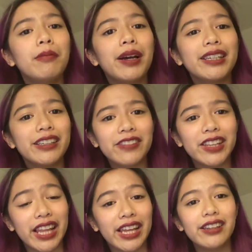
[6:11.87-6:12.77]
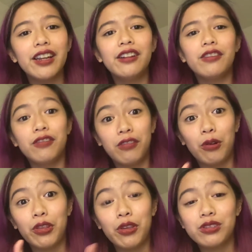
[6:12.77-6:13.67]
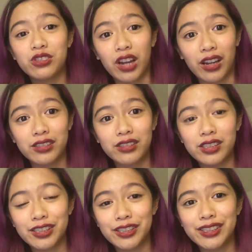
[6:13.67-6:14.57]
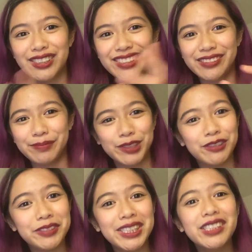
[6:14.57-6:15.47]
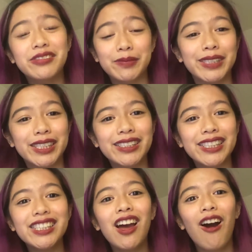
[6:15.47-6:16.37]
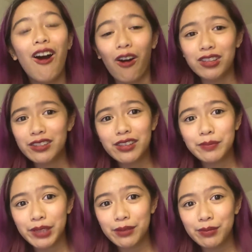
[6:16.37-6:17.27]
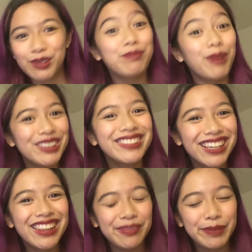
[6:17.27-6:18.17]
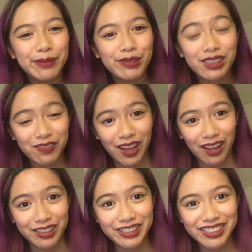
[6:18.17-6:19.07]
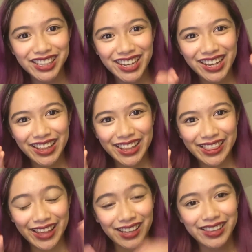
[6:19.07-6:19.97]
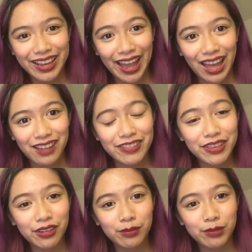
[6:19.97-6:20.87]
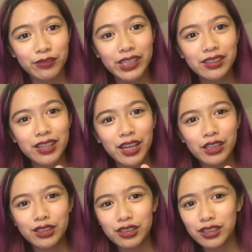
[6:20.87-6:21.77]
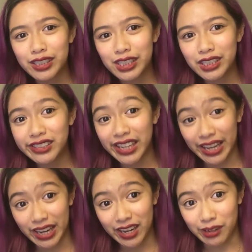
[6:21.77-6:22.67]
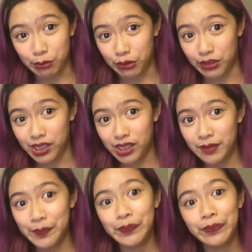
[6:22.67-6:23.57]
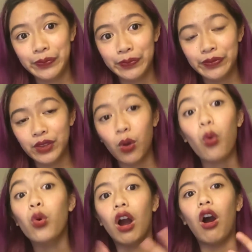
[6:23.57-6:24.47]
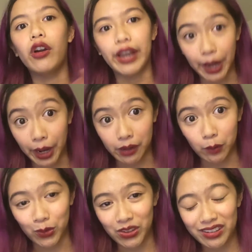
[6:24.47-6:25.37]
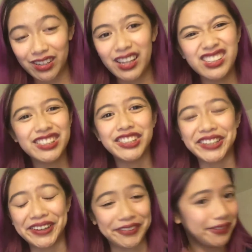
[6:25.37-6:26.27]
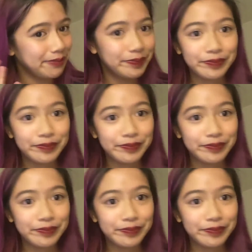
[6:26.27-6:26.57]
but even then, for those childhood movies from Disney, most of the people of color that they have in those movies turn into animals or are animals. So